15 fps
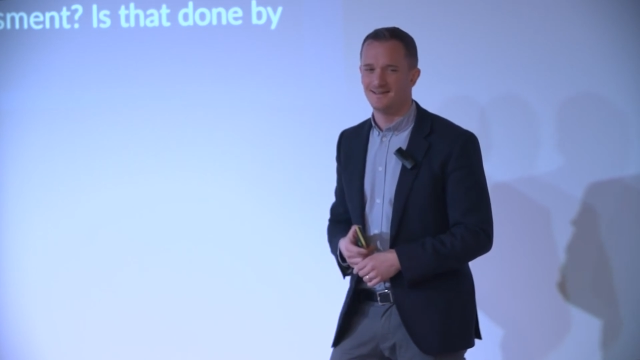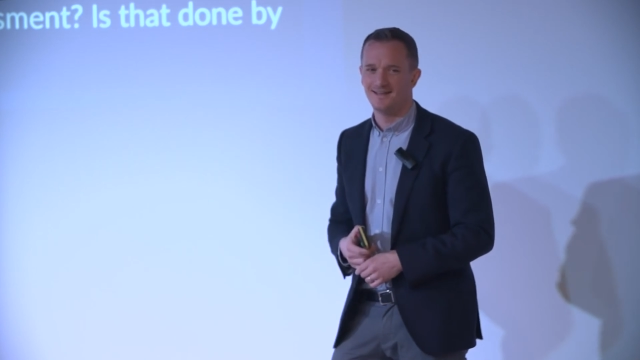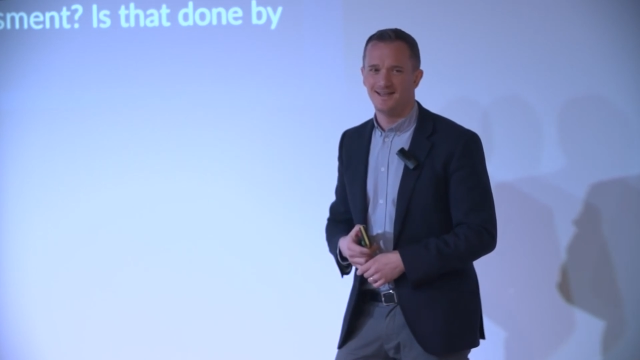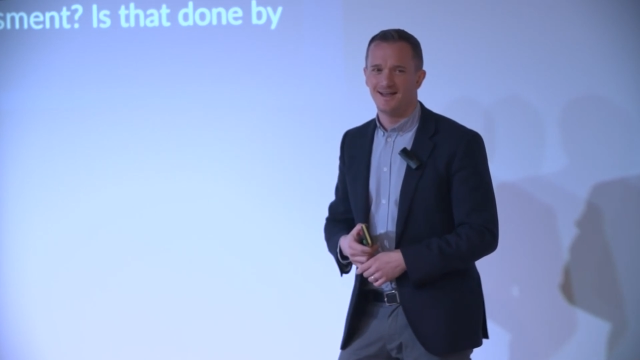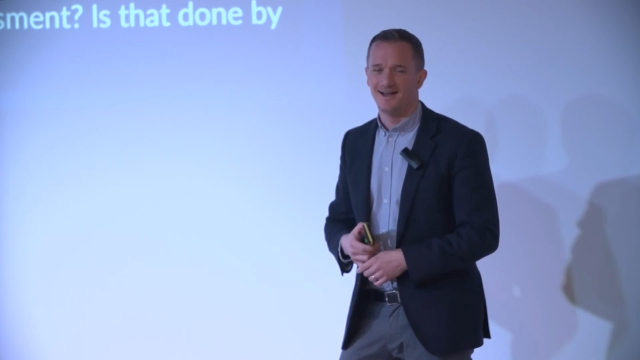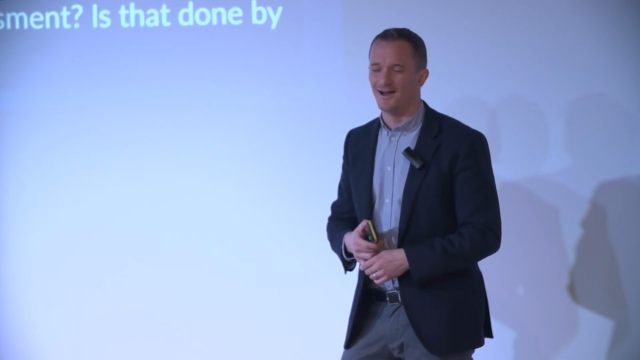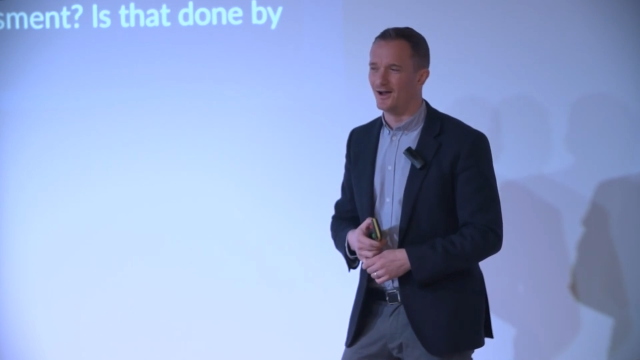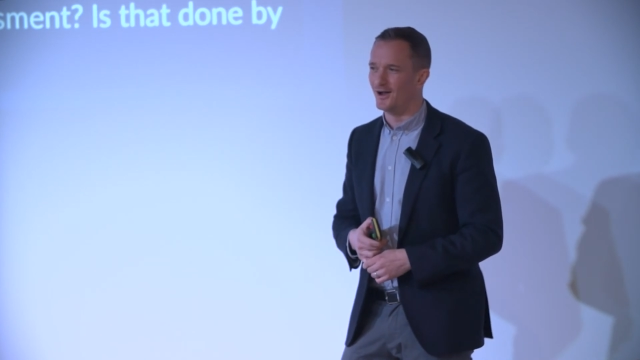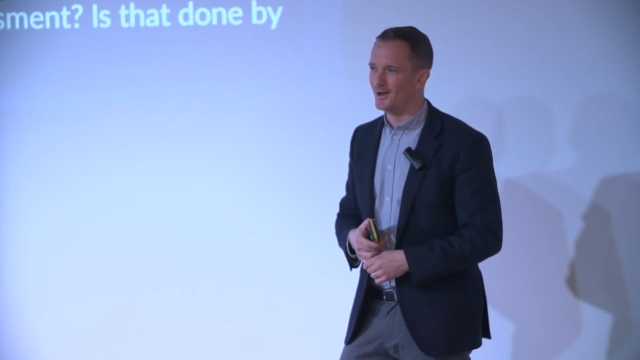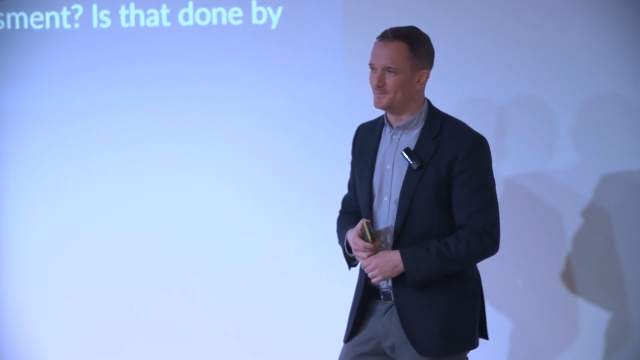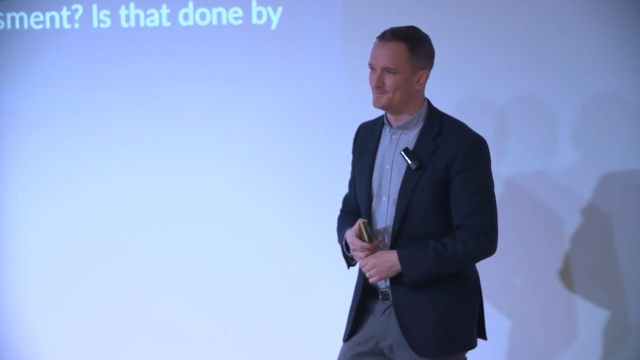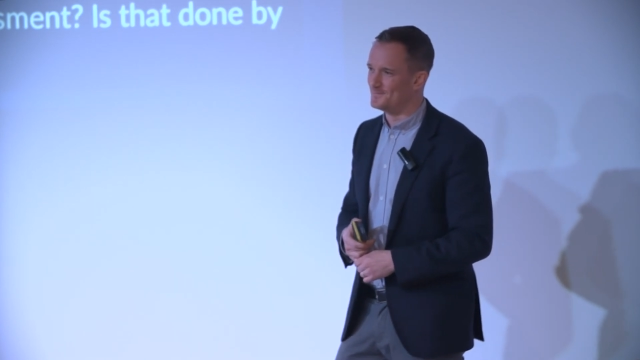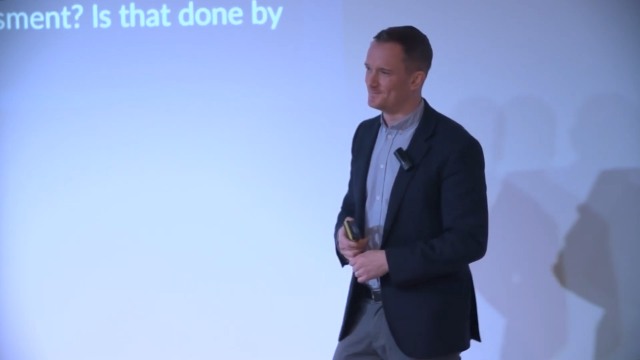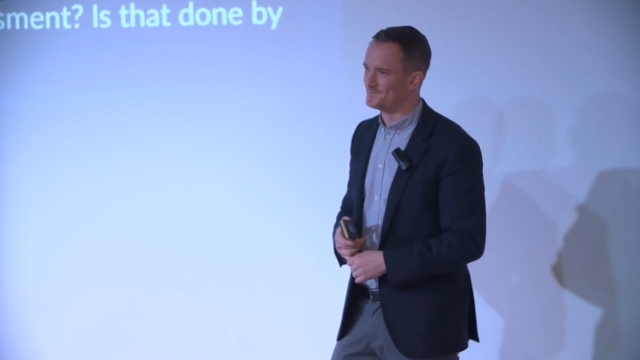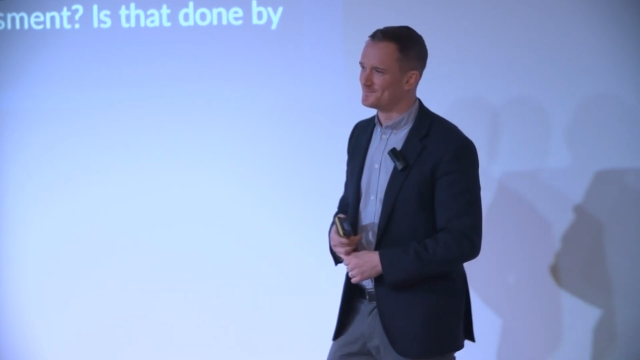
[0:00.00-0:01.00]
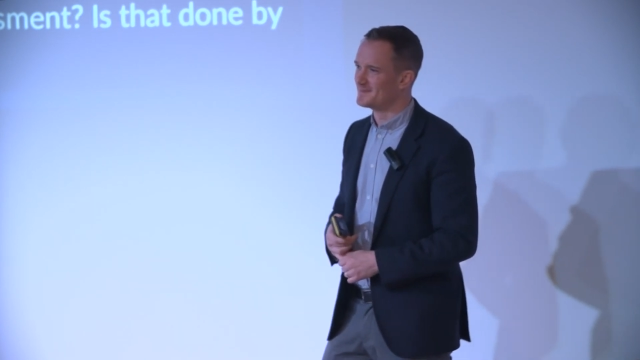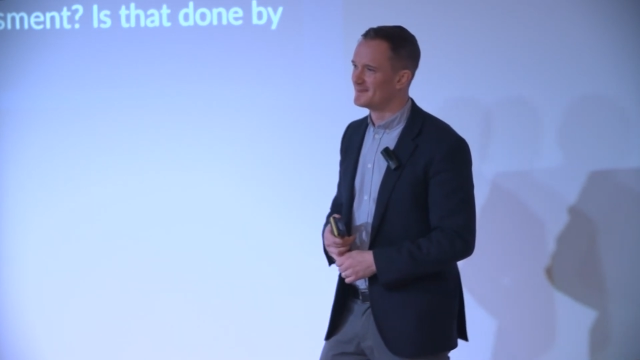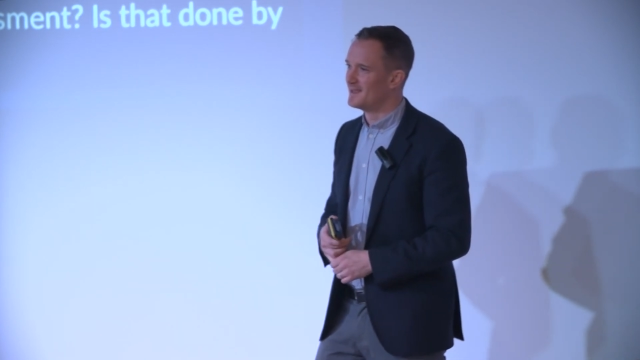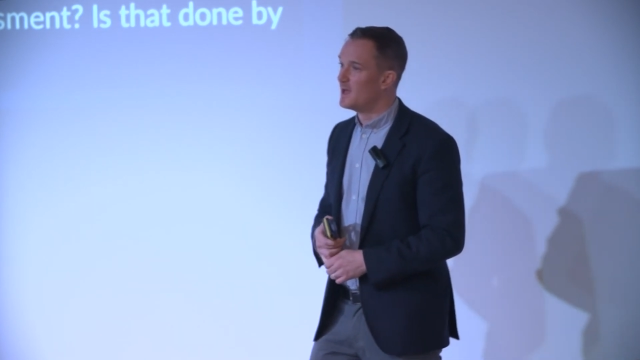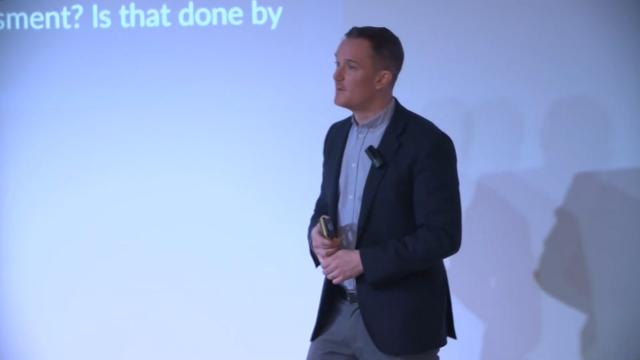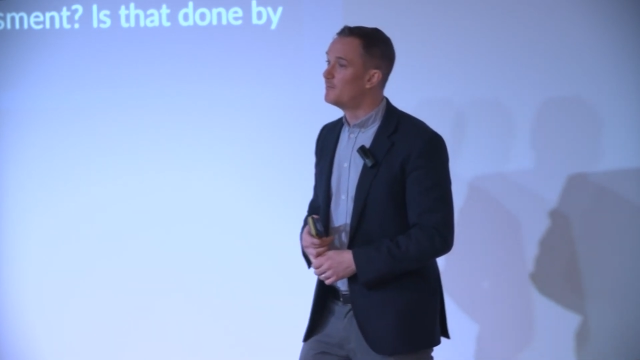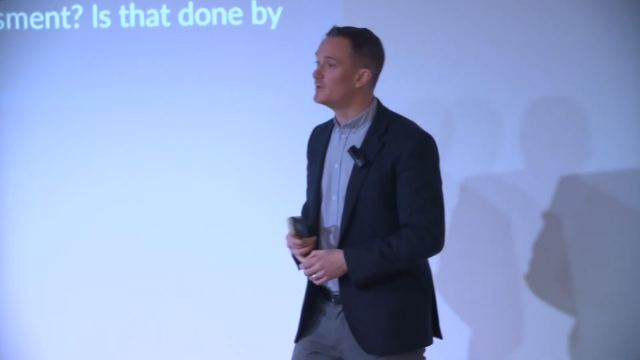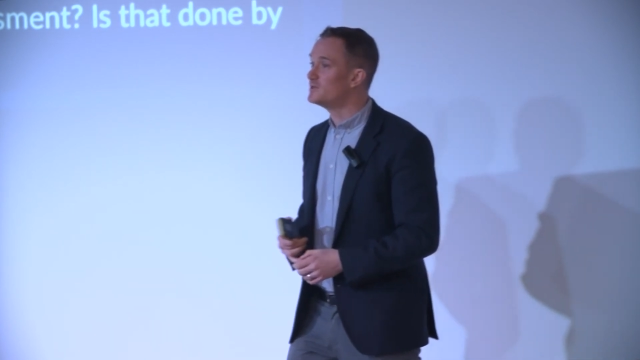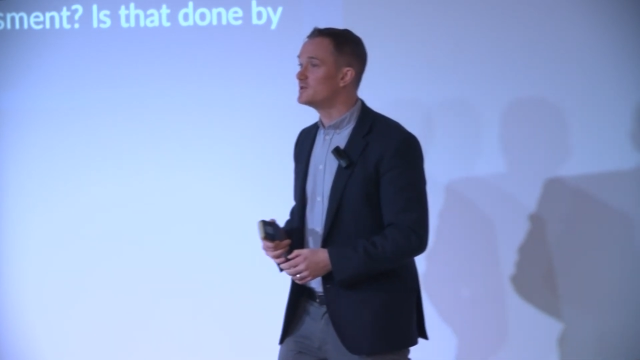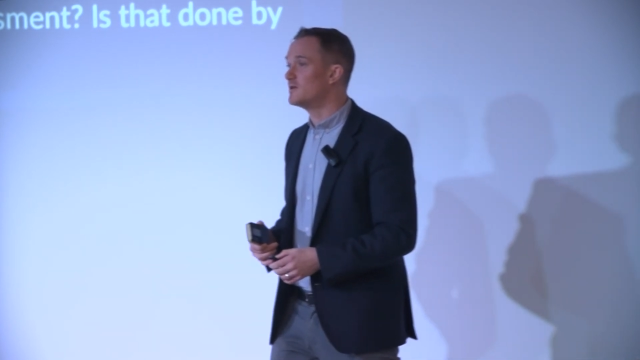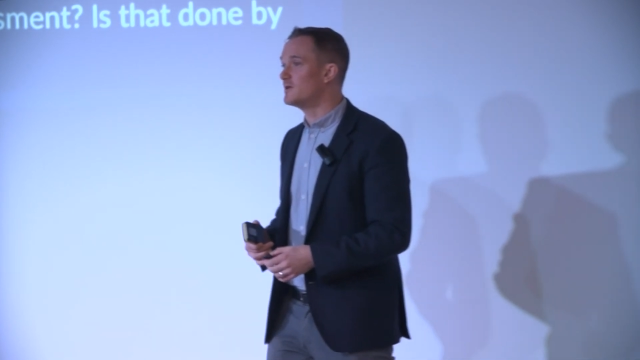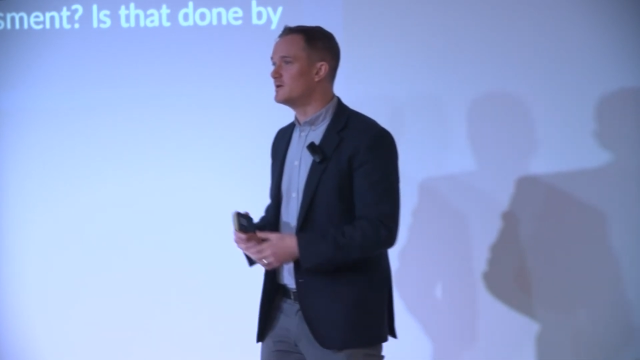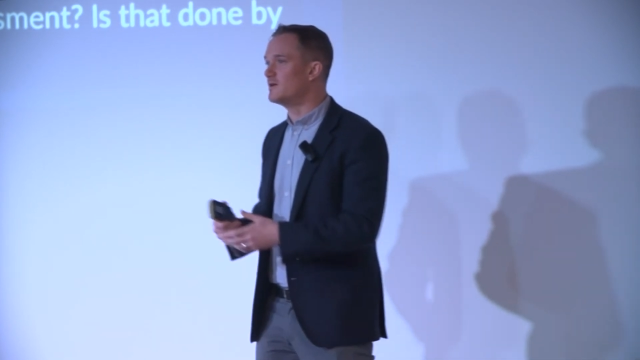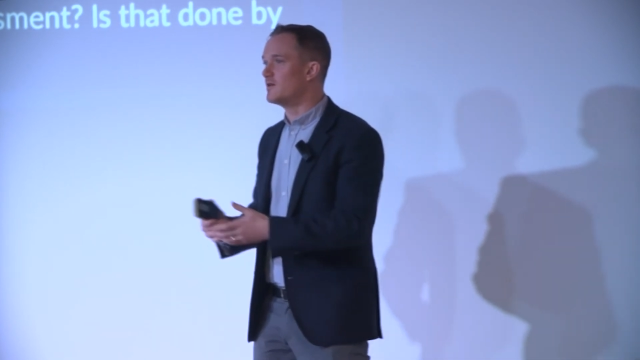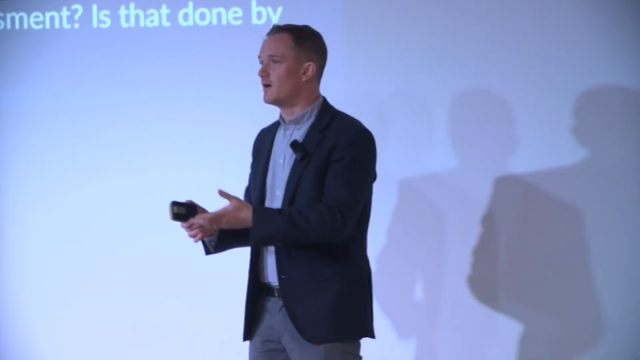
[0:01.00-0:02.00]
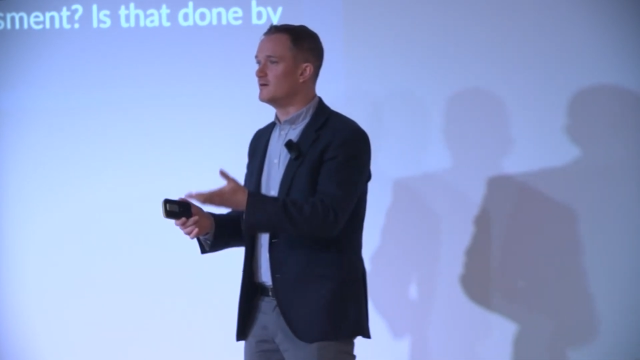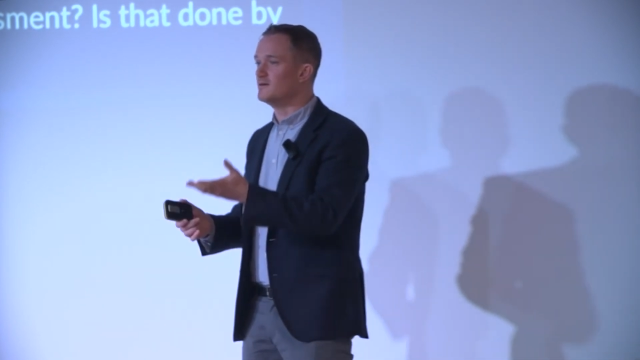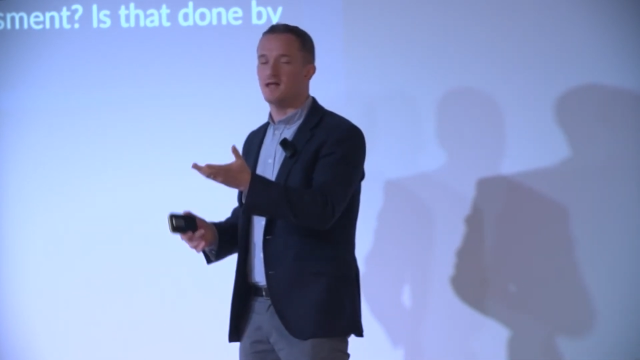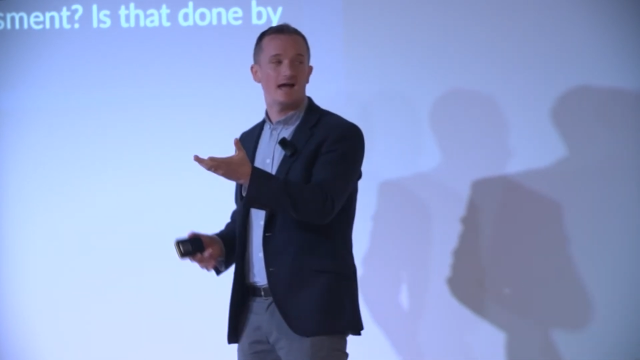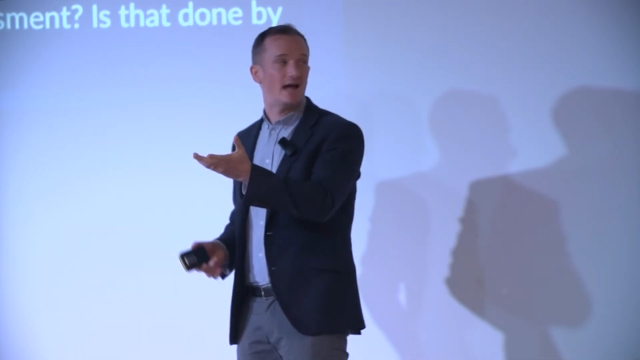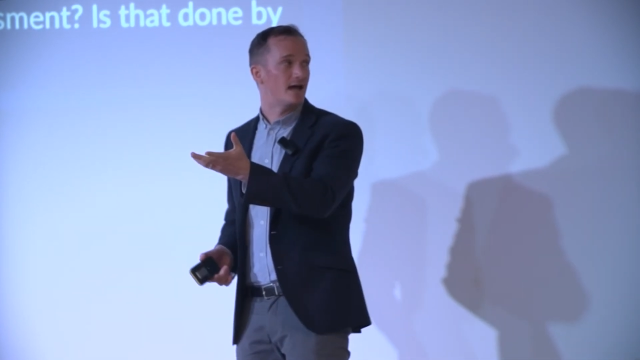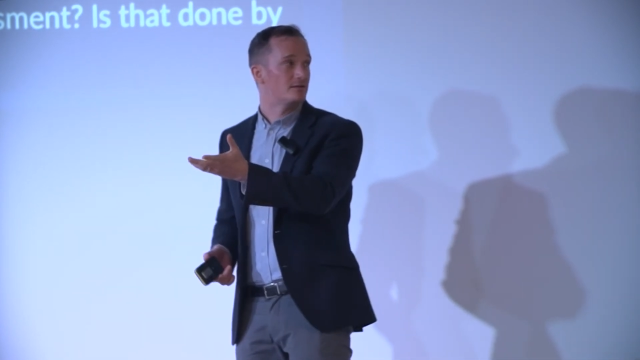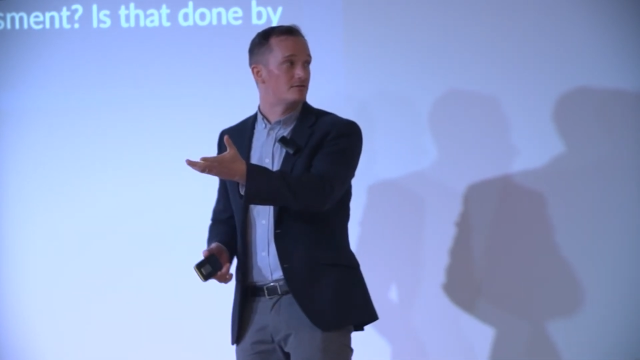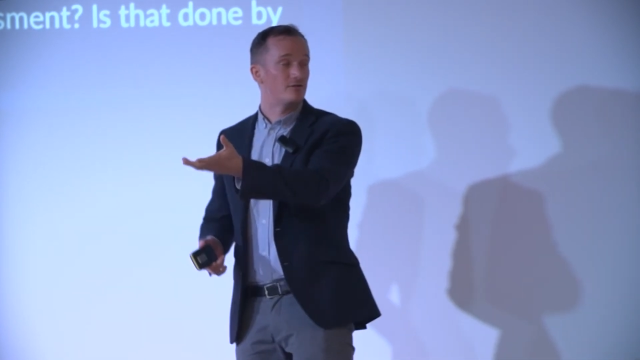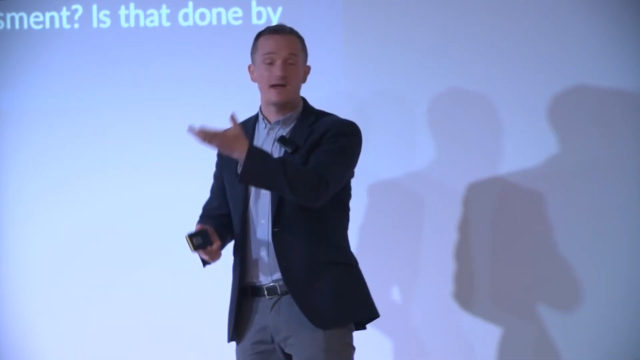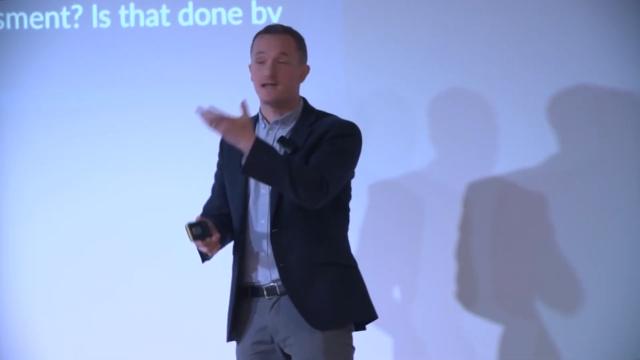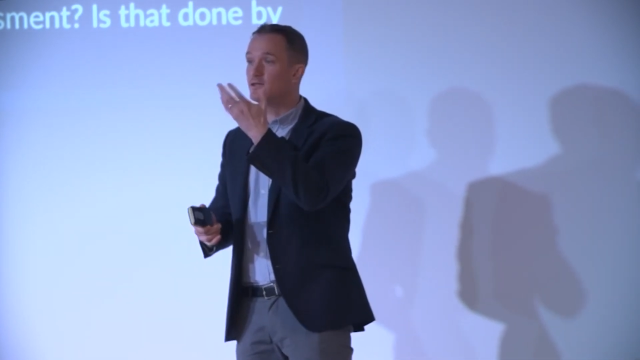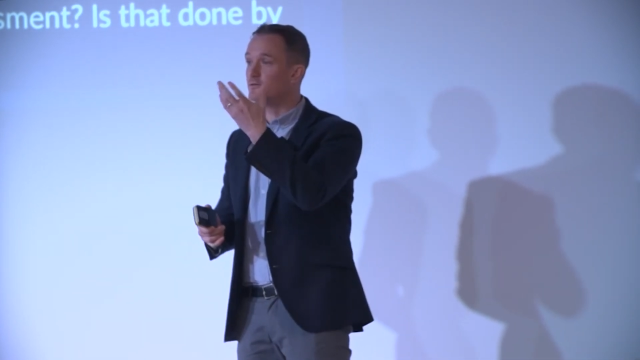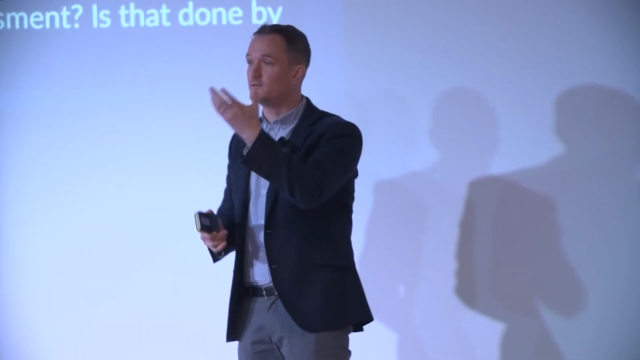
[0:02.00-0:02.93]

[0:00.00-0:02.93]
But and Craig,